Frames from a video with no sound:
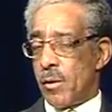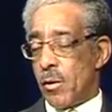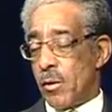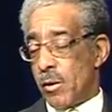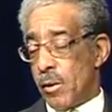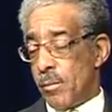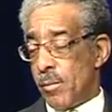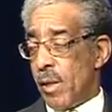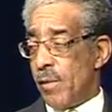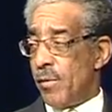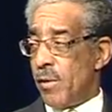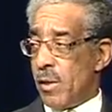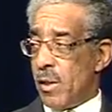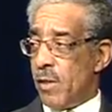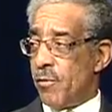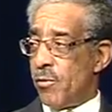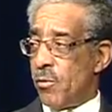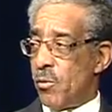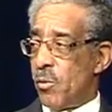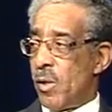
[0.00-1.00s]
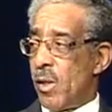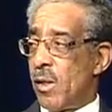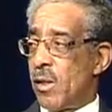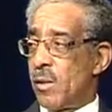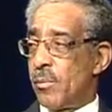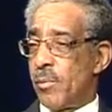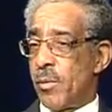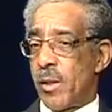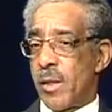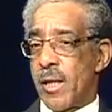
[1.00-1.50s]
or maybe the different ones,
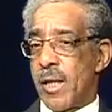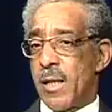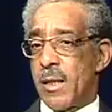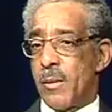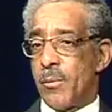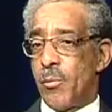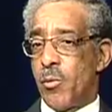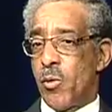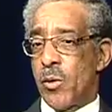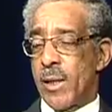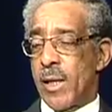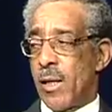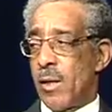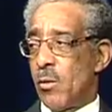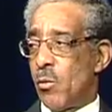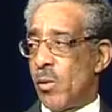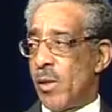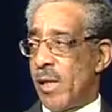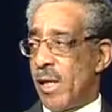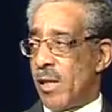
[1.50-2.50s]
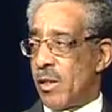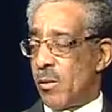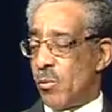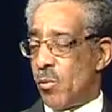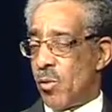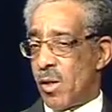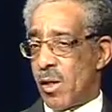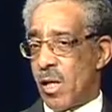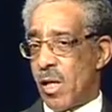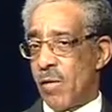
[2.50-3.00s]
but kind of point out, and we can have some
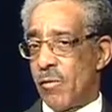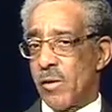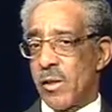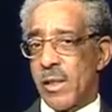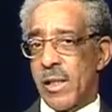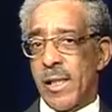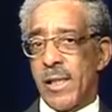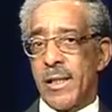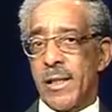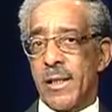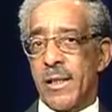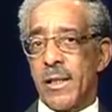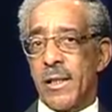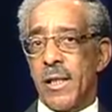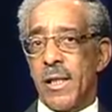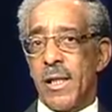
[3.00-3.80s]
more conversation,